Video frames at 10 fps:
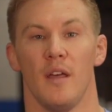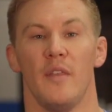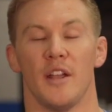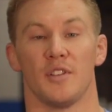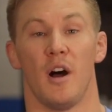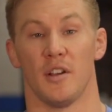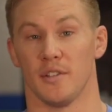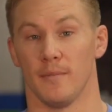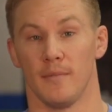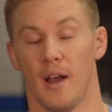That's
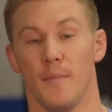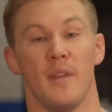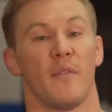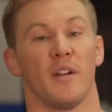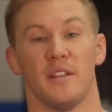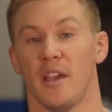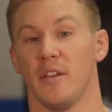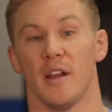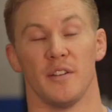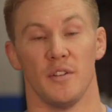awesome. I'm never going to tell
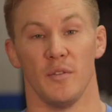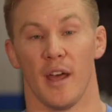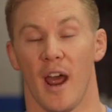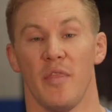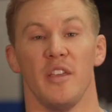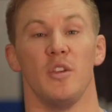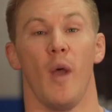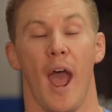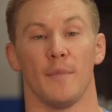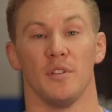you not to do that. I think you
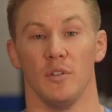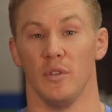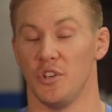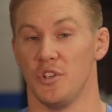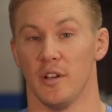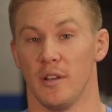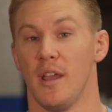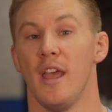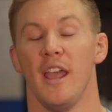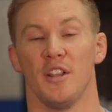absolutely should.
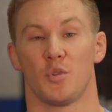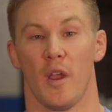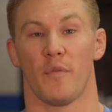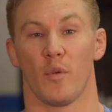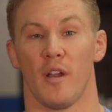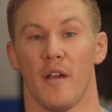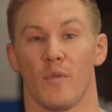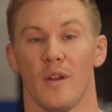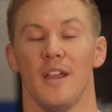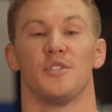It's great for
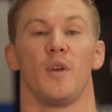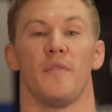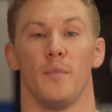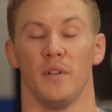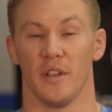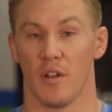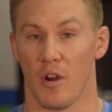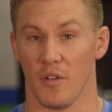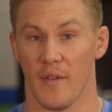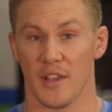recovery, it's great for building
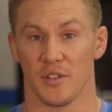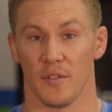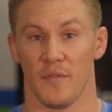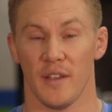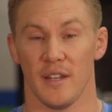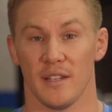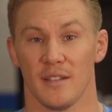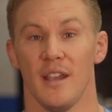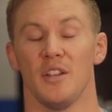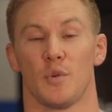cardiovascular
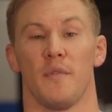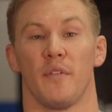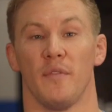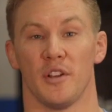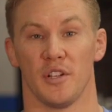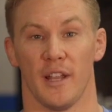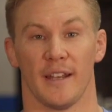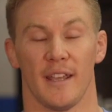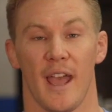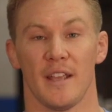fitness, it's great for flushing
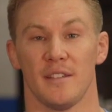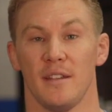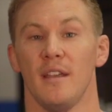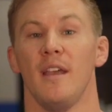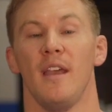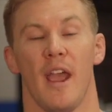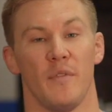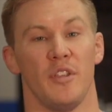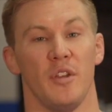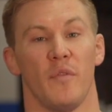lactic acid.
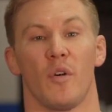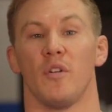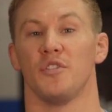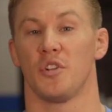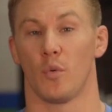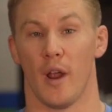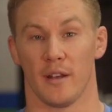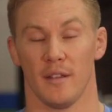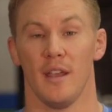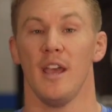Everything you've heard is
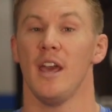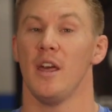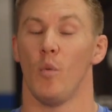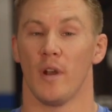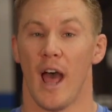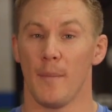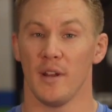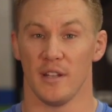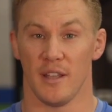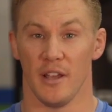correct. What I'm
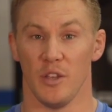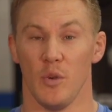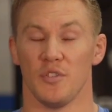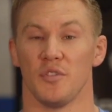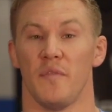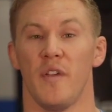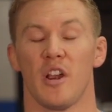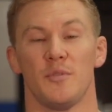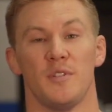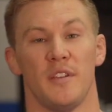going to tell you is there's a
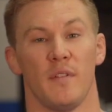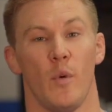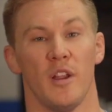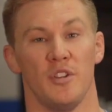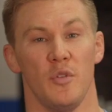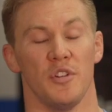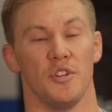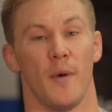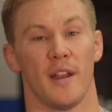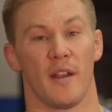very specific way to do this
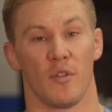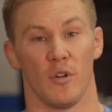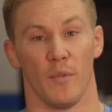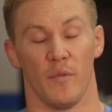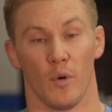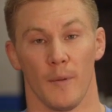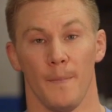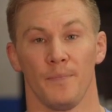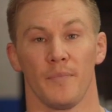you might not have heard before.